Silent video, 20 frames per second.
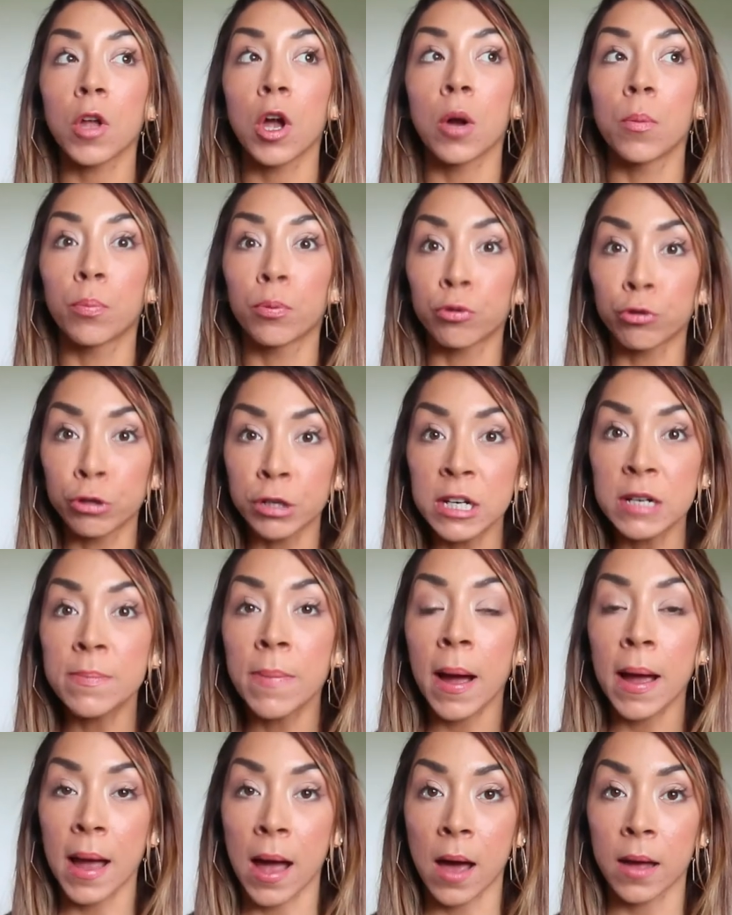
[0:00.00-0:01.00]
a
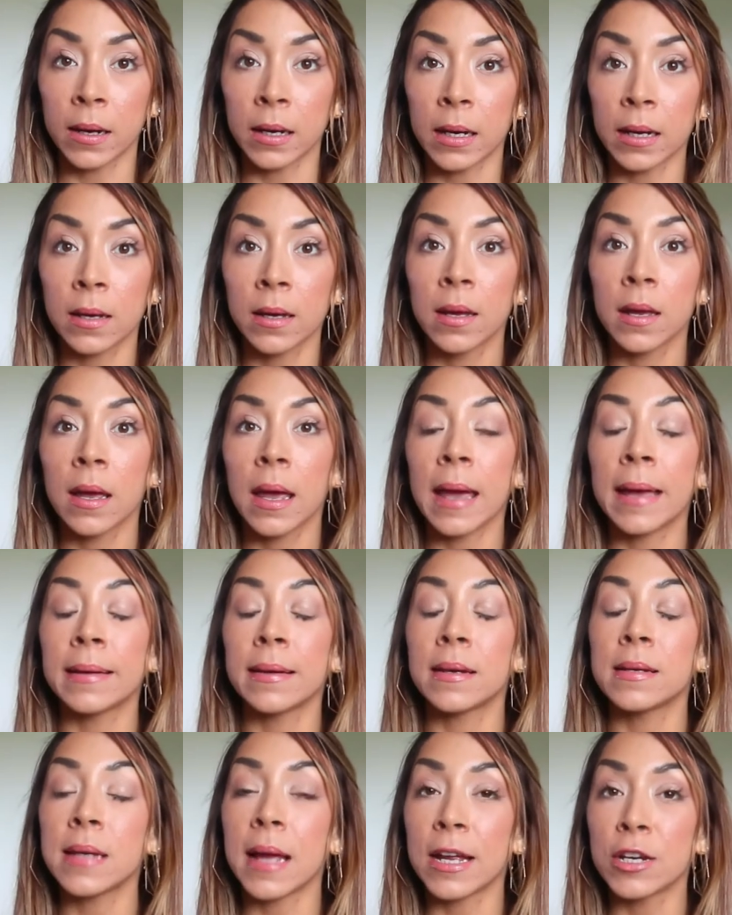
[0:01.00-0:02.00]
prebiotic,
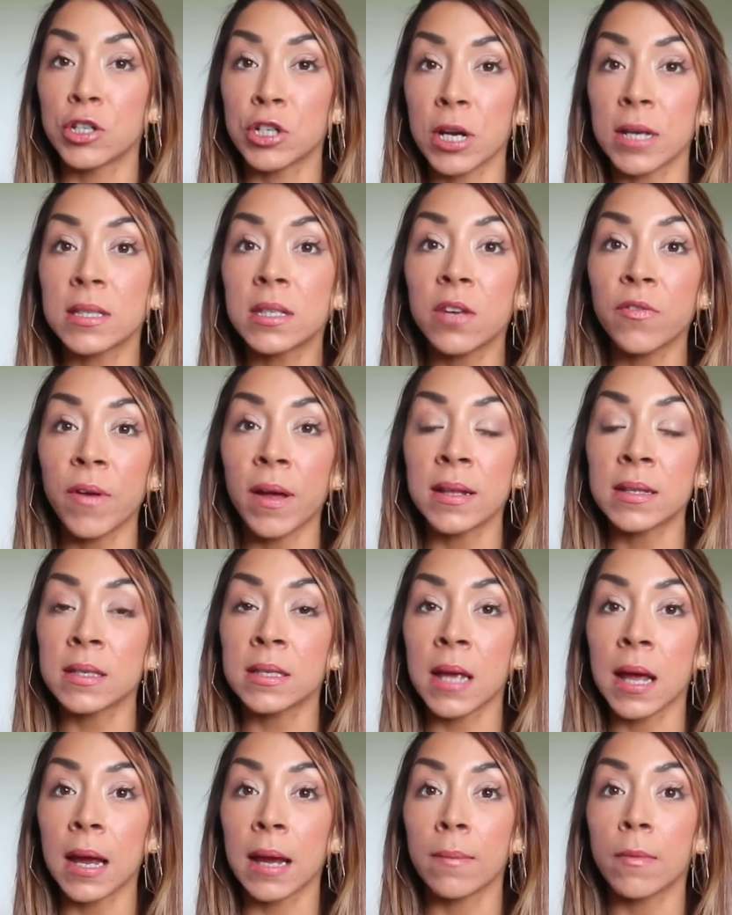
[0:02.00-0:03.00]
and a digestive
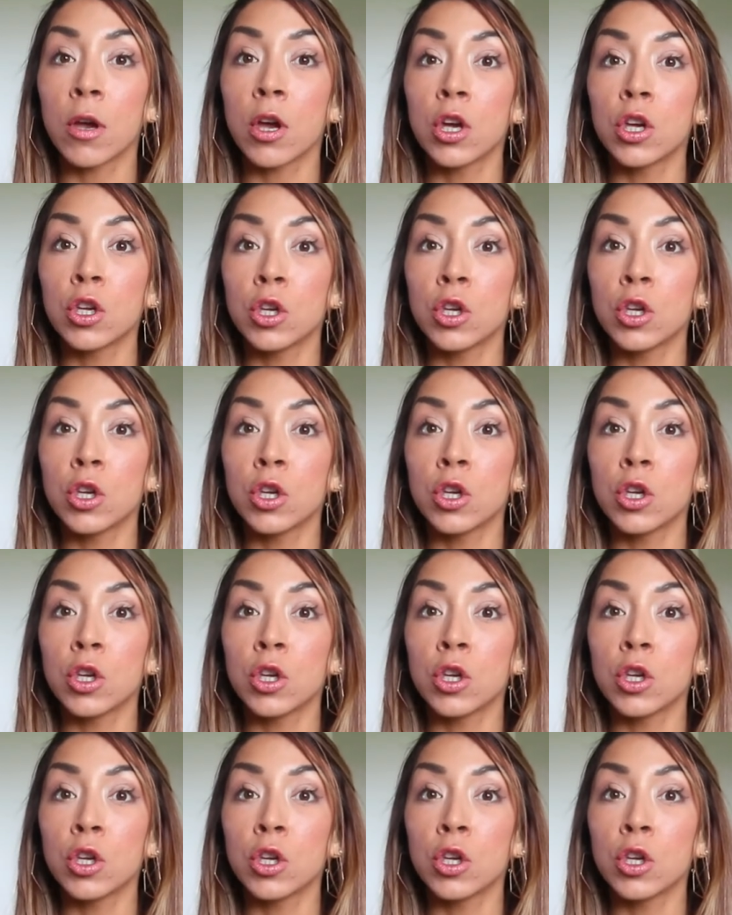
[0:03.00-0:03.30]
enzyme,